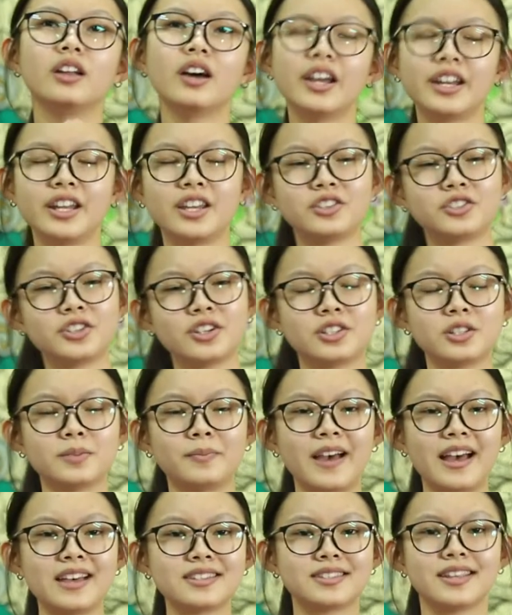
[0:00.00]
learning just to
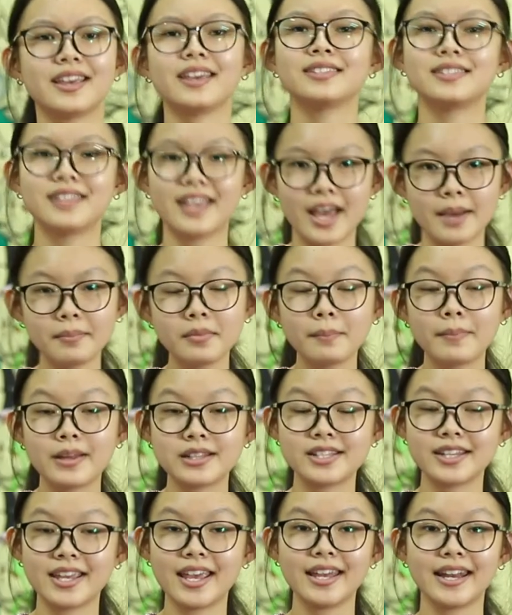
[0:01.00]
pass the exam,
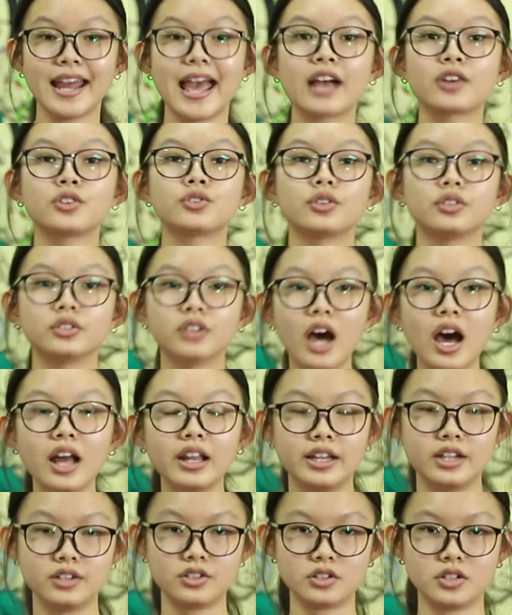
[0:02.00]
but to gain actual
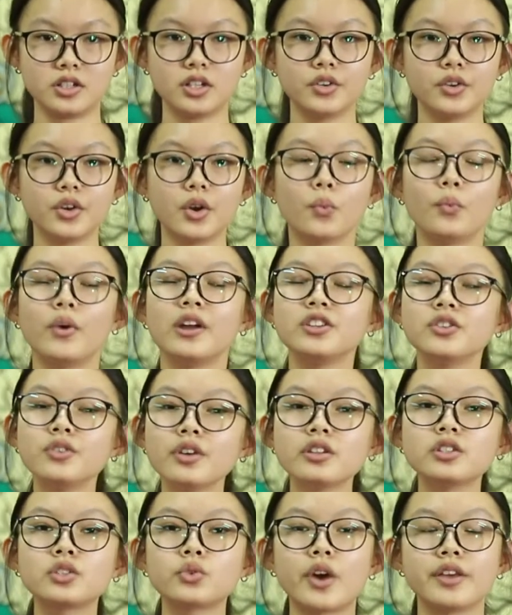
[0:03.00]
knowledge. When
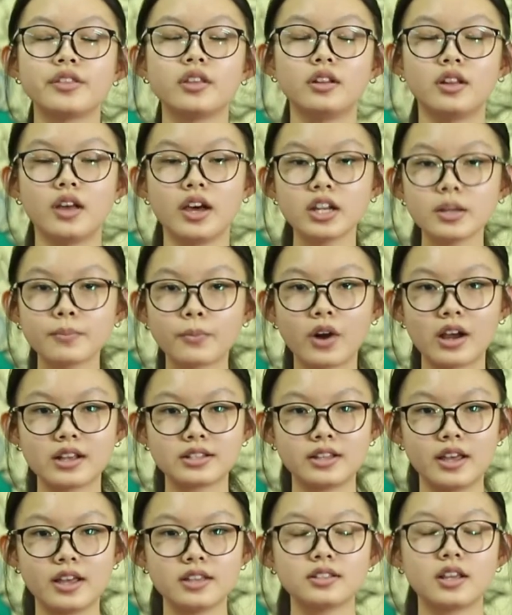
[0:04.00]
you enjoy the learning
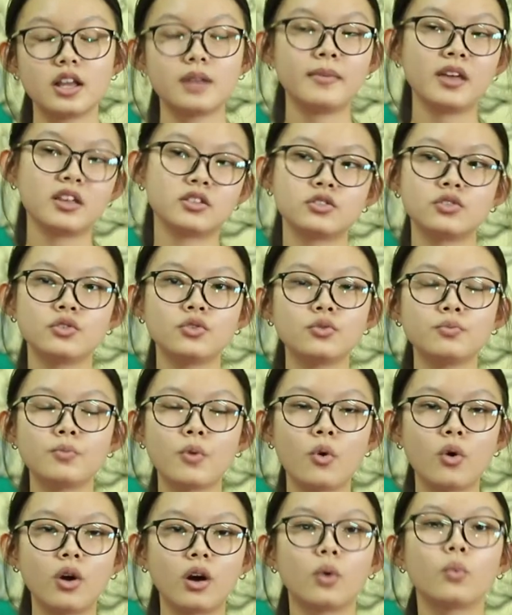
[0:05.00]
process, it makes you
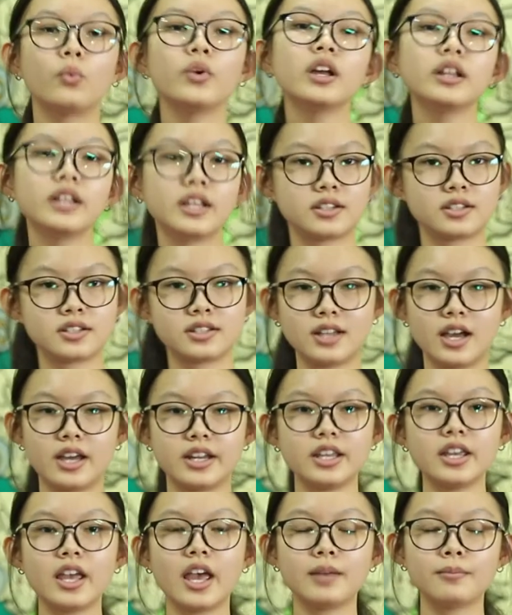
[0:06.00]
more willing to
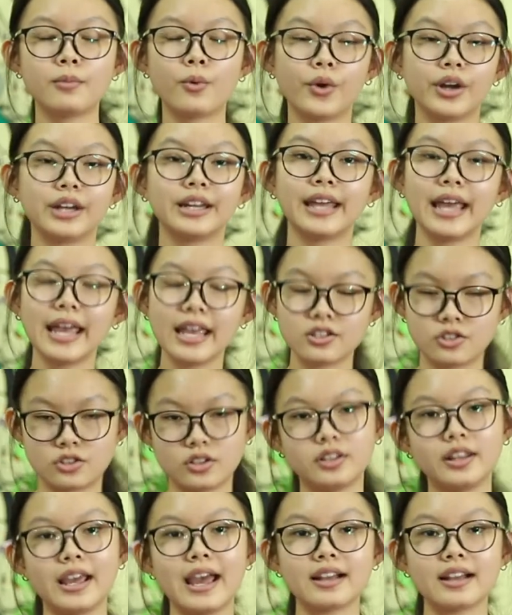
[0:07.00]
study and more engaged in the